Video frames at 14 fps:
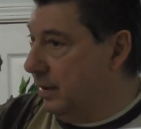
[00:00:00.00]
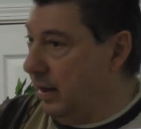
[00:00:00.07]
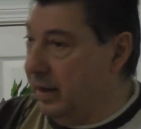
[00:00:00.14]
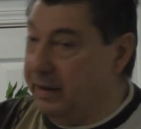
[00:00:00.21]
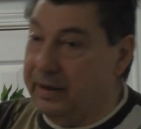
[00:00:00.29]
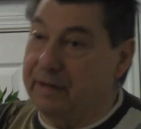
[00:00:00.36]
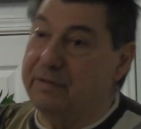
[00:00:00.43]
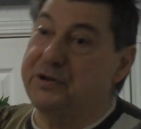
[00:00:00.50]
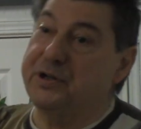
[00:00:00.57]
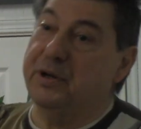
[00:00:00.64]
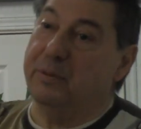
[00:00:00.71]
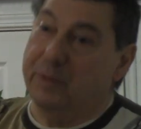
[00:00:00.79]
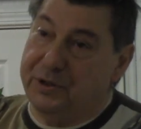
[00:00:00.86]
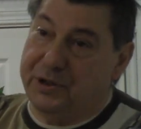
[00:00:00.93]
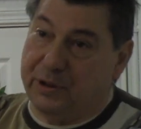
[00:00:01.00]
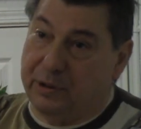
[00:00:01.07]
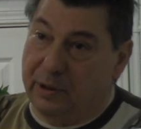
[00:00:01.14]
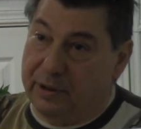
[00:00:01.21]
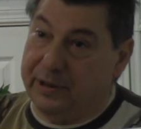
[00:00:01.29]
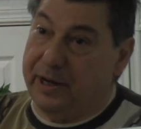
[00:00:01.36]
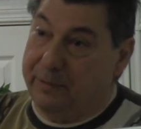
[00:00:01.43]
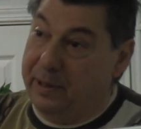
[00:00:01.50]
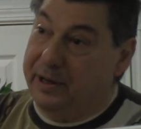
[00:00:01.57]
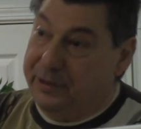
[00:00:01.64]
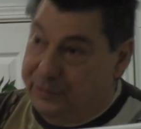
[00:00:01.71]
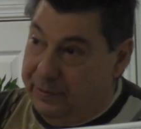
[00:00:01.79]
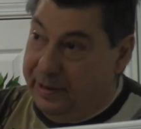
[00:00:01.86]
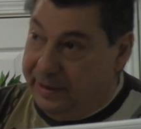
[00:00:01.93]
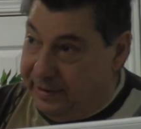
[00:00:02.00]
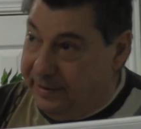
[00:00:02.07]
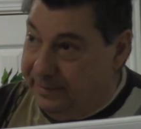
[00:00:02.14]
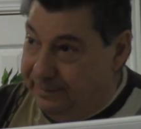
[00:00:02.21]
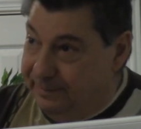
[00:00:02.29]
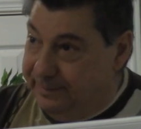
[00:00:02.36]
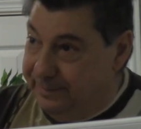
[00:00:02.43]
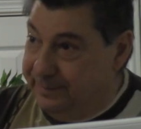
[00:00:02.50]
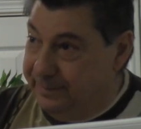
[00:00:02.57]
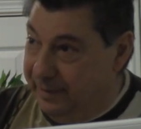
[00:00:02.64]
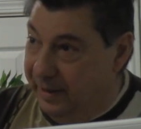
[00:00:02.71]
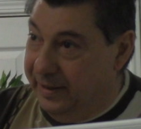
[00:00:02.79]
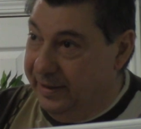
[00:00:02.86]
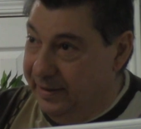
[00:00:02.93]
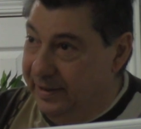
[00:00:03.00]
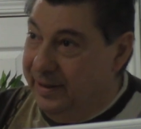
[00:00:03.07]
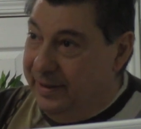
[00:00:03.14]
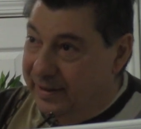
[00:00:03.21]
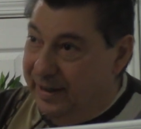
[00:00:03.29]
I don't give a shit what you call it. I want a drink, right?